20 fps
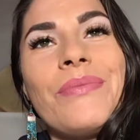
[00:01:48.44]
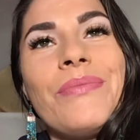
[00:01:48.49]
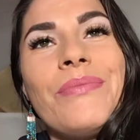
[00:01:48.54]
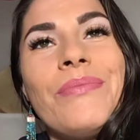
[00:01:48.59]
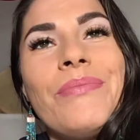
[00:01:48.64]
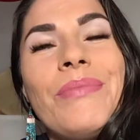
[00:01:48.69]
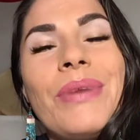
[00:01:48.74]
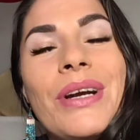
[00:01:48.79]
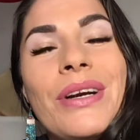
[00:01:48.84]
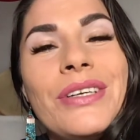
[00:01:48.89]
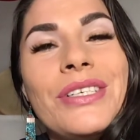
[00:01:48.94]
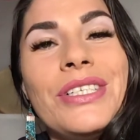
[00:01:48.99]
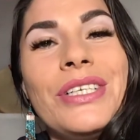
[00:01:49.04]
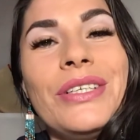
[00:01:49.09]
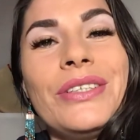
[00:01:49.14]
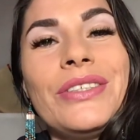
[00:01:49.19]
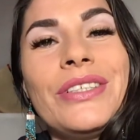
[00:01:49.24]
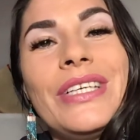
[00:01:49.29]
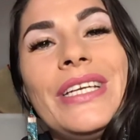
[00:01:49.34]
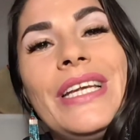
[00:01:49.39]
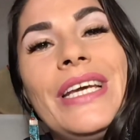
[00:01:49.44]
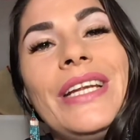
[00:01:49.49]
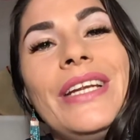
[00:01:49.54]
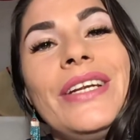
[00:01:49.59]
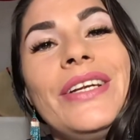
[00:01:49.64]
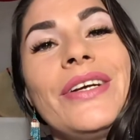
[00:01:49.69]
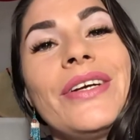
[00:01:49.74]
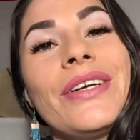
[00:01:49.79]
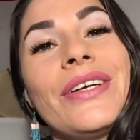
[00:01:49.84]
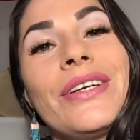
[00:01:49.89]
but her children needed
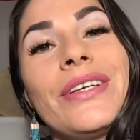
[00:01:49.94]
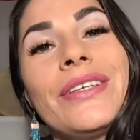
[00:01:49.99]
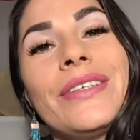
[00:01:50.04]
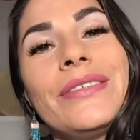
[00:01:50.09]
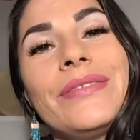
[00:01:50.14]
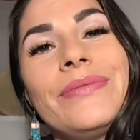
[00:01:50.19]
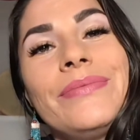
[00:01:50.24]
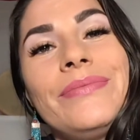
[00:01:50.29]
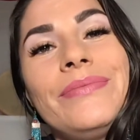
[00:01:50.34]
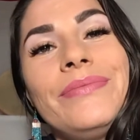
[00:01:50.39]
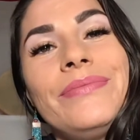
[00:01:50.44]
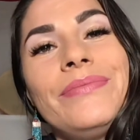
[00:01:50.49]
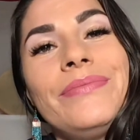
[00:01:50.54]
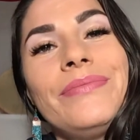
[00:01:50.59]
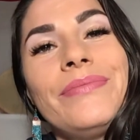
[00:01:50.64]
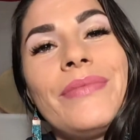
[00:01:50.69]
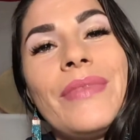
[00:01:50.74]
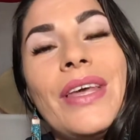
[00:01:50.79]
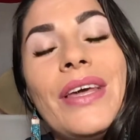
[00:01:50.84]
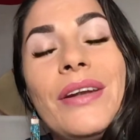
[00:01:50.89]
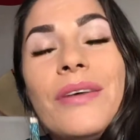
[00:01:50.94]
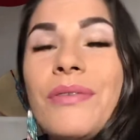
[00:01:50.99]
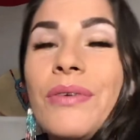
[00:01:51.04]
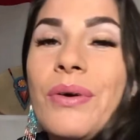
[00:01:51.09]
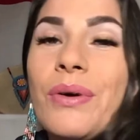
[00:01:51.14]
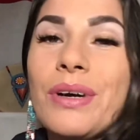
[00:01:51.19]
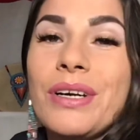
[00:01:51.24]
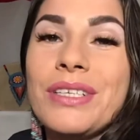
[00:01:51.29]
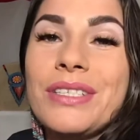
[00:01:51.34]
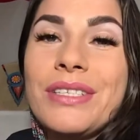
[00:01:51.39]
her. And of
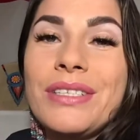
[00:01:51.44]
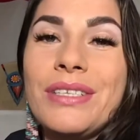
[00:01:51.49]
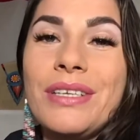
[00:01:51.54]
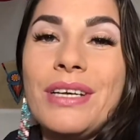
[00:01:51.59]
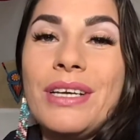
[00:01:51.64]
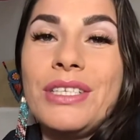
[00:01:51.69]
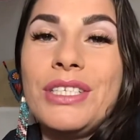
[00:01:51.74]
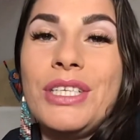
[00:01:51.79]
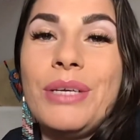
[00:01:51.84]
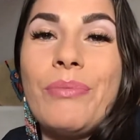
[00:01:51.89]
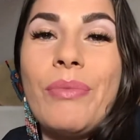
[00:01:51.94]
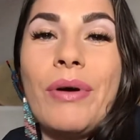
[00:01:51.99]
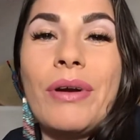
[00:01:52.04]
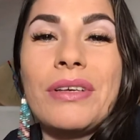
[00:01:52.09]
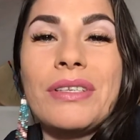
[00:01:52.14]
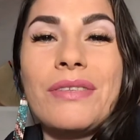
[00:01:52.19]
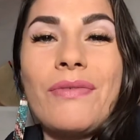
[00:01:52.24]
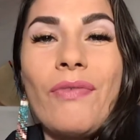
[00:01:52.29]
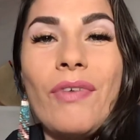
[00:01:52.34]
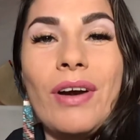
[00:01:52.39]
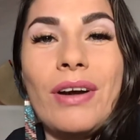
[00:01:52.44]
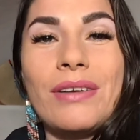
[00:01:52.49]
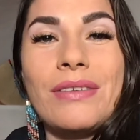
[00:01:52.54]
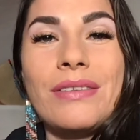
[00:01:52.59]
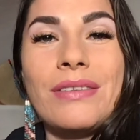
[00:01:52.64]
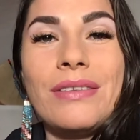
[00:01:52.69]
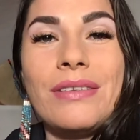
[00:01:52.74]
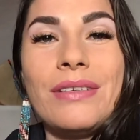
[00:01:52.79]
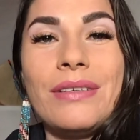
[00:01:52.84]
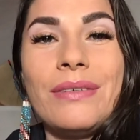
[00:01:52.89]
course, she put us first.